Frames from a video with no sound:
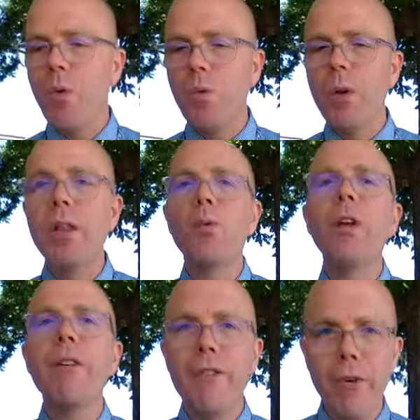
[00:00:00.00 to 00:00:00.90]
really
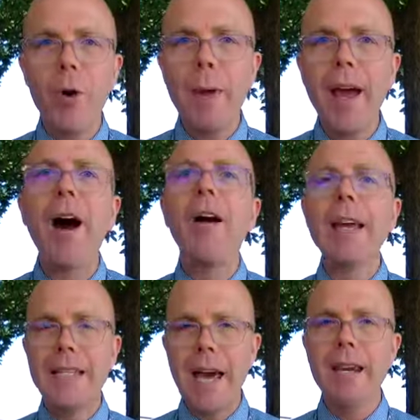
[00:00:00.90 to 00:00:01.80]
reaffirming our
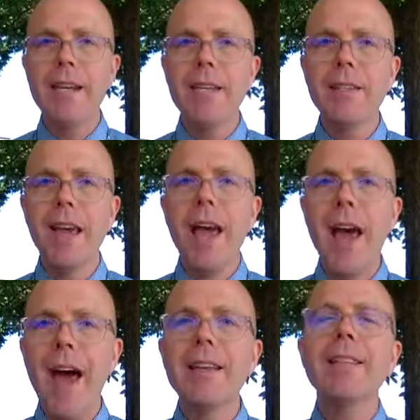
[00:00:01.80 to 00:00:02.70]
identities
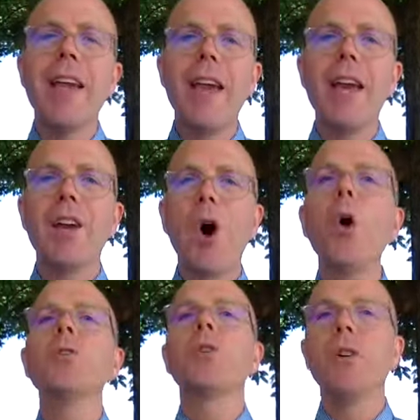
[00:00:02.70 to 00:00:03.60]
as a
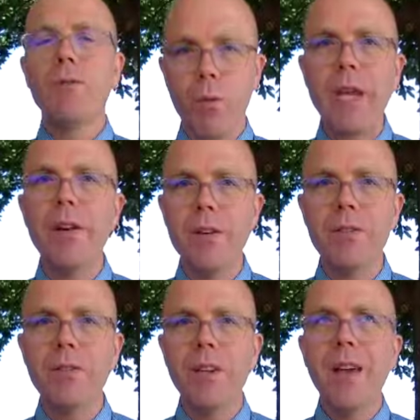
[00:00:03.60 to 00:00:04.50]
culture of
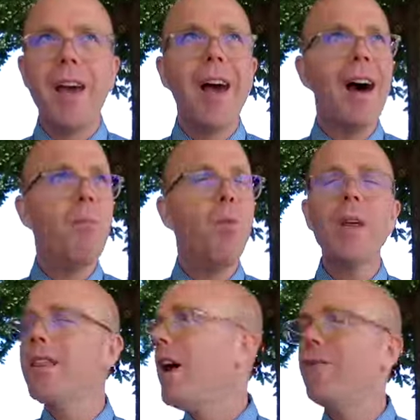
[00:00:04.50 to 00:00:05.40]
readers. Uh,
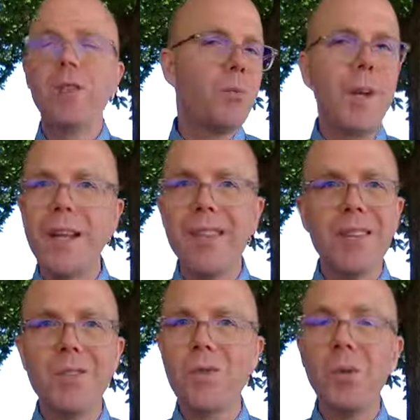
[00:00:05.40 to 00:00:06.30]
we love to read in
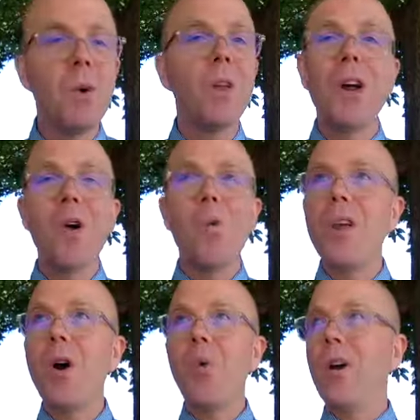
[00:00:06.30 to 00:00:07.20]
this school.
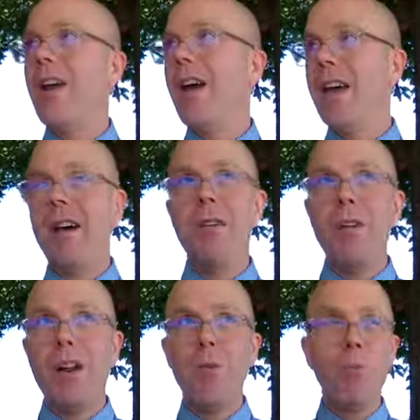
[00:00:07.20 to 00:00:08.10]
We know we're in a, in
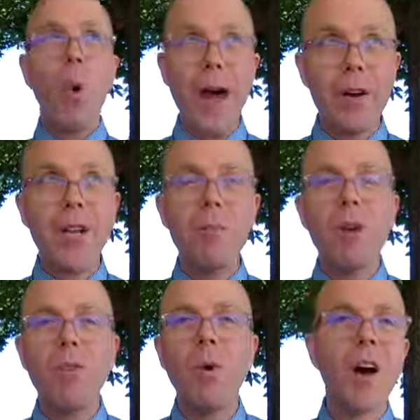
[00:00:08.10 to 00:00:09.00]
a, in a wider
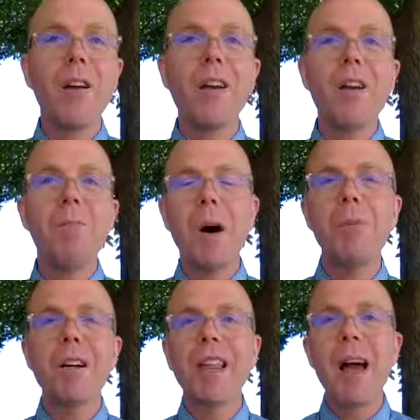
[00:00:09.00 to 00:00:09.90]
community of young
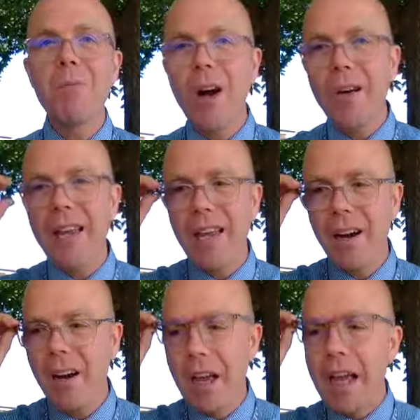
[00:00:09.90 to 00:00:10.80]
public library
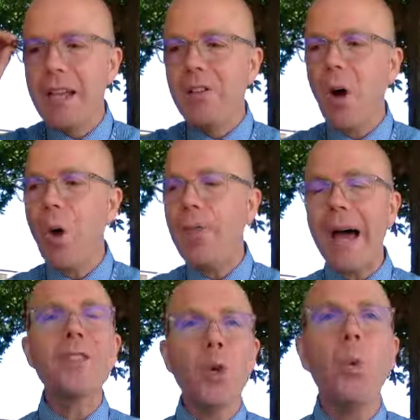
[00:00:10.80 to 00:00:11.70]
here. So
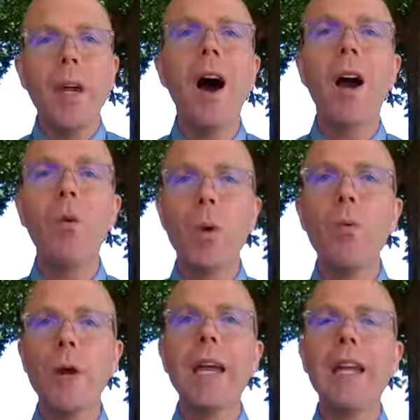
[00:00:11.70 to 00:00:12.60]
that's who we are.
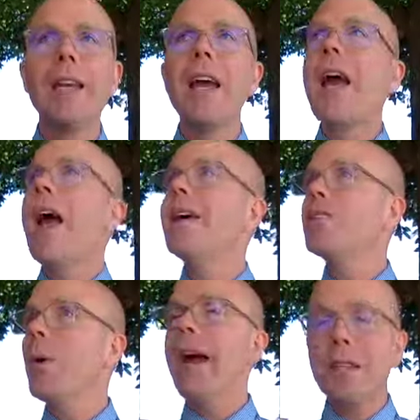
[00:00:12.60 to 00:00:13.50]
We read. And
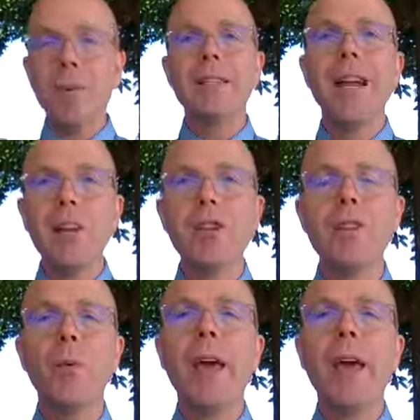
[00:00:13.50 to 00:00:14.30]
so an expectation that